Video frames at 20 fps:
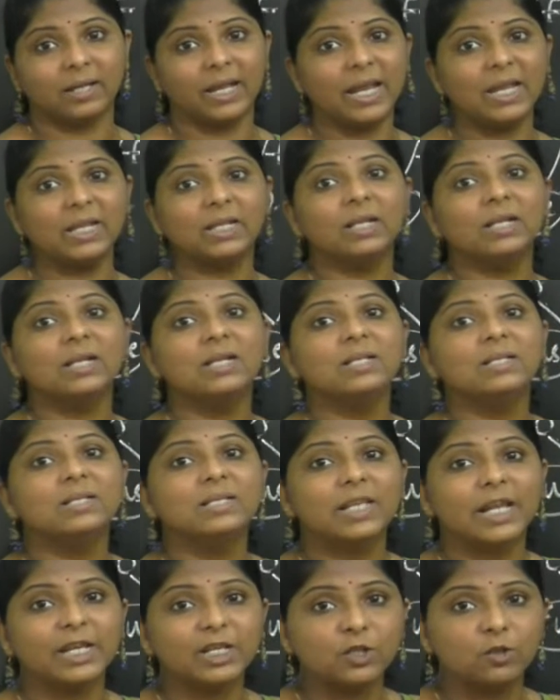in
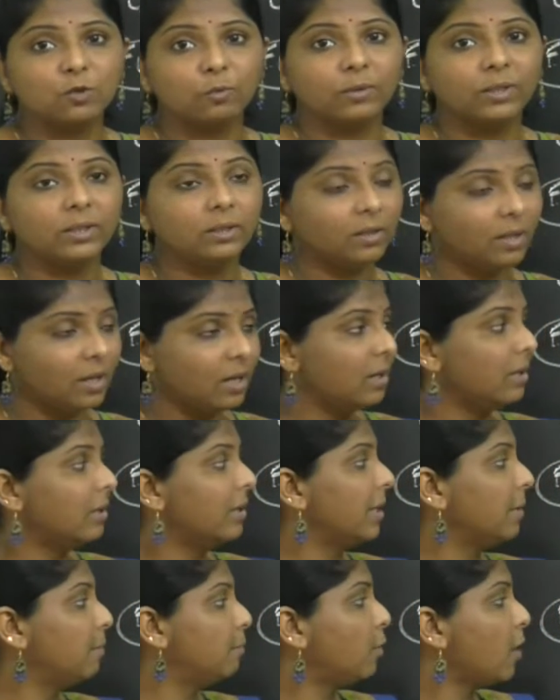sexual
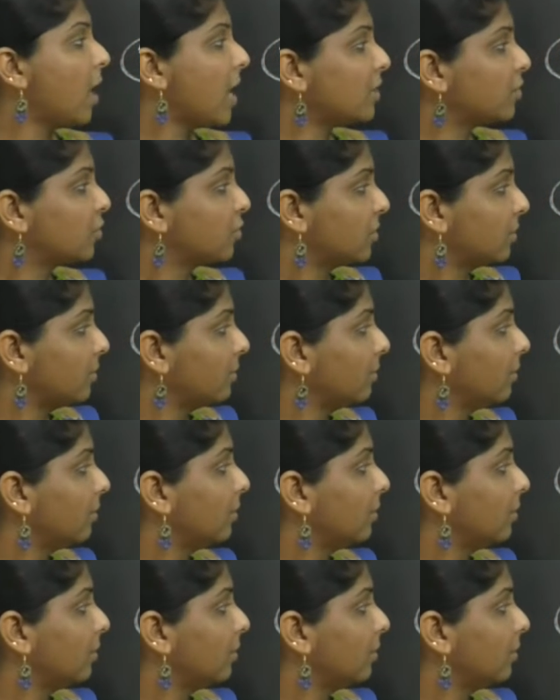reproduction.